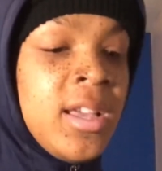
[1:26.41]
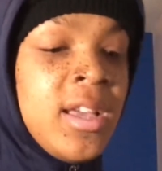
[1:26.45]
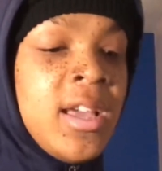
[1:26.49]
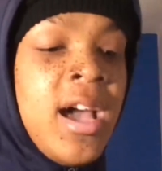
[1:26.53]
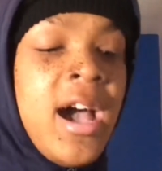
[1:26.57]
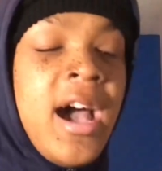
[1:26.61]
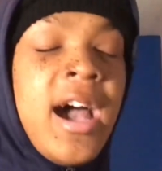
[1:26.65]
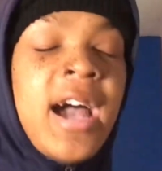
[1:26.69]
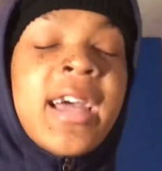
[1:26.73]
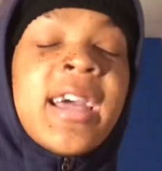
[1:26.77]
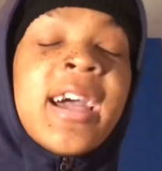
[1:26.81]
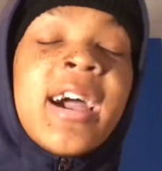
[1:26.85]

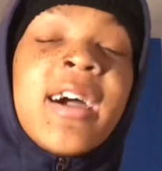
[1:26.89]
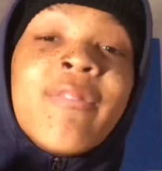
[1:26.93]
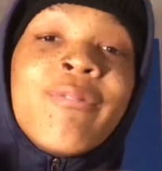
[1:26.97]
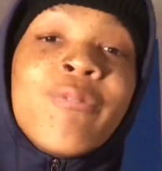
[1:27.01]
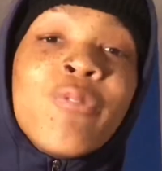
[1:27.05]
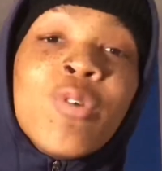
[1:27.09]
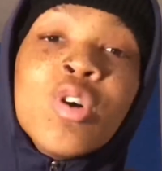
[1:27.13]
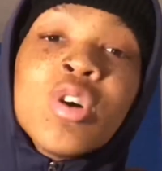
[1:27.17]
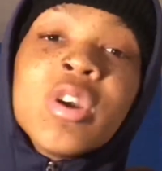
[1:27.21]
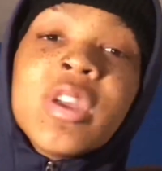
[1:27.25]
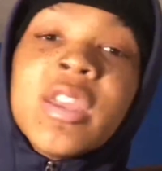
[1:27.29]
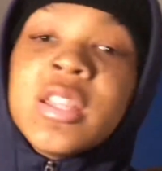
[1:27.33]
I got
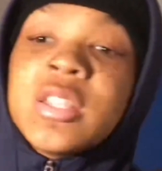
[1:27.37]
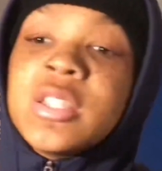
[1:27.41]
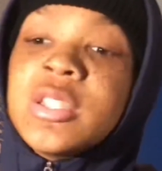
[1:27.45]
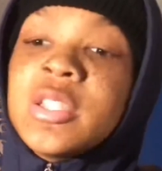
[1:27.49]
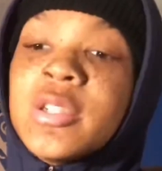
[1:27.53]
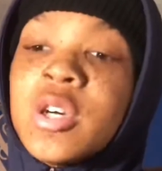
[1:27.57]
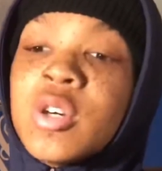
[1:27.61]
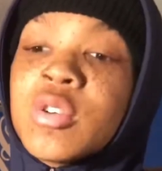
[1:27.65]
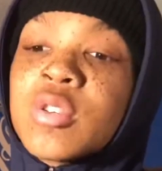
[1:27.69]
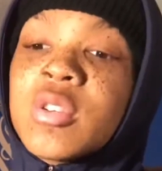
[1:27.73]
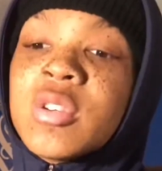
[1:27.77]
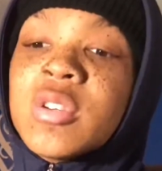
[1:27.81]
40
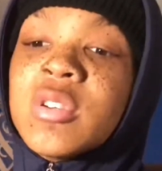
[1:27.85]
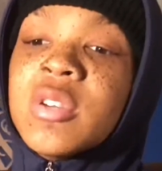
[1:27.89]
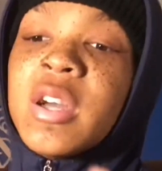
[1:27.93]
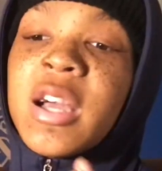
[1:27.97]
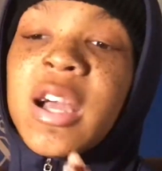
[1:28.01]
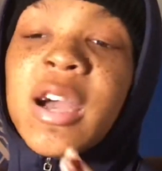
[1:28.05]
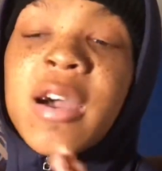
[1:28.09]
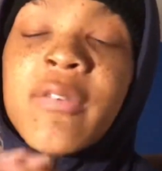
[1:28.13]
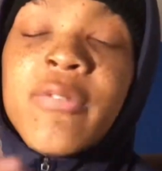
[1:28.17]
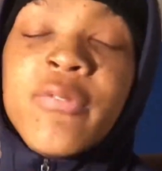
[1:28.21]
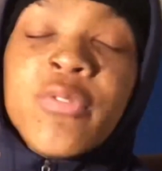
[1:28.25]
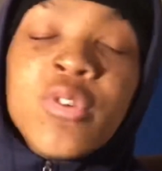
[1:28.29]
total, I
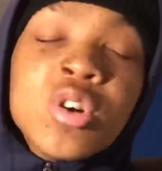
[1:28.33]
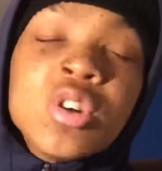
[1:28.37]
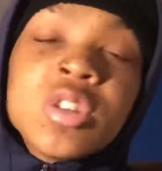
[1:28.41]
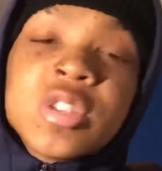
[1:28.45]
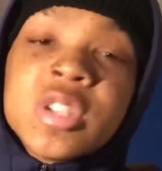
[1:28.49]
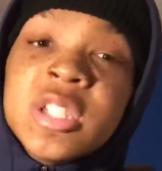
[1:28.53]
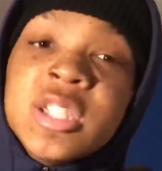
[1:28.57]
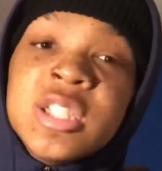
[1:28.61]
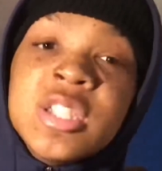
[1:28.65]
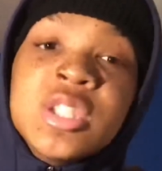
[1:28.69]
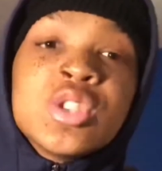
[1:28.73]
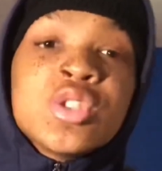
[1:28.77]
got
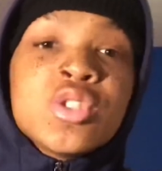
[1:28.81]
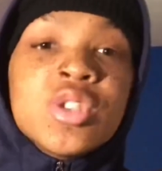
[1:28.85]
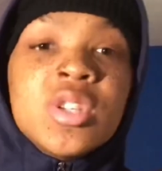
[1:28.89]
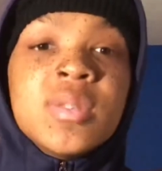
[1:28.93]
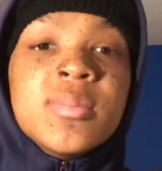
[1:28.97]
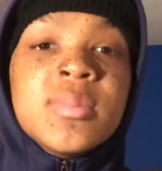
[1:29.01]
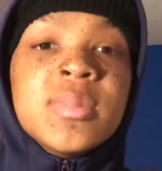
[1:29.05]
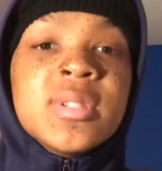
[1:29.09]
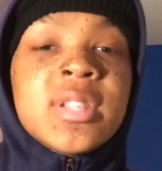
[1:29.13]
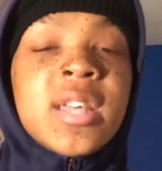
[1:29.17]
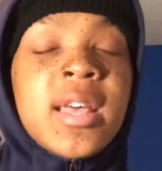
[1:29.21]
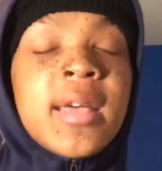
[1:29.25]
14
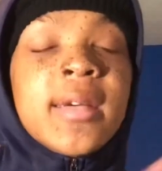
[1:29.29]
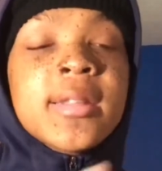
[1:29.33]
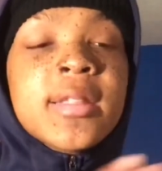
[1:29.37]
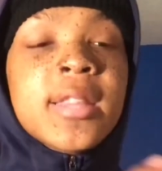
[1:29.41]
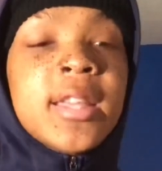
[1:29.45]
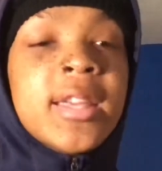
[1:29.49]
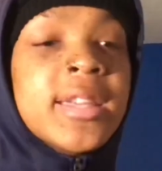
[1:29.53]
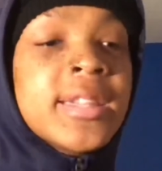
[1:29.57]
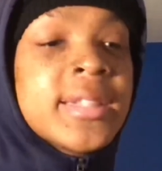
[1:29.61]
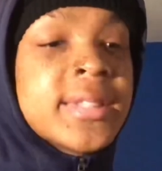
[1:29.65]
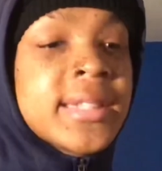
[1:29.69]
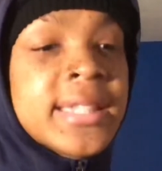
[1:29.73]
treatments. I done
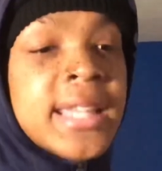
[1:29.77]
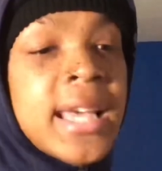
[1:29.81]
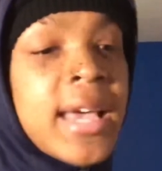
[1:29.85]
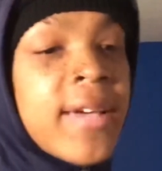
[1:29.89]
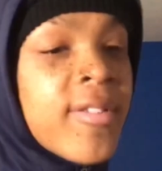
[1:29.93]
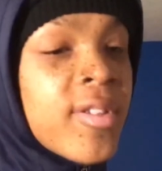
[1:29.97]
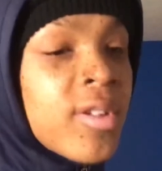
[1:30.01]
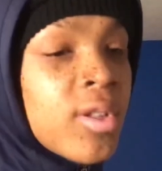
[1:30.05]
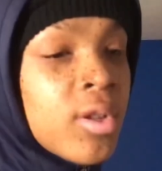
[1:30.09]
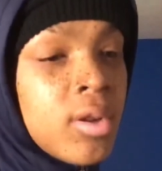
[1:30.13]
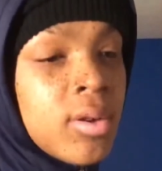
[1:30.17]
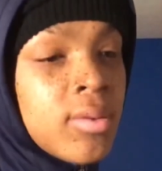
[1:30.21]
did seven
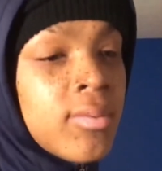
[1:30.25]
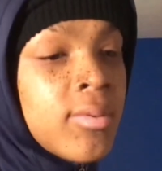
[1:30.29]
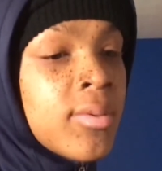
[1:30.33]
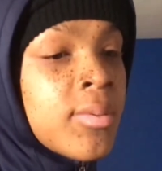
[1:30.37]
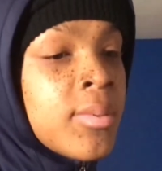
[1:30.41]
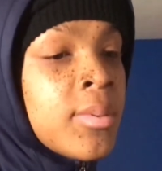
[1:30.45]
of them.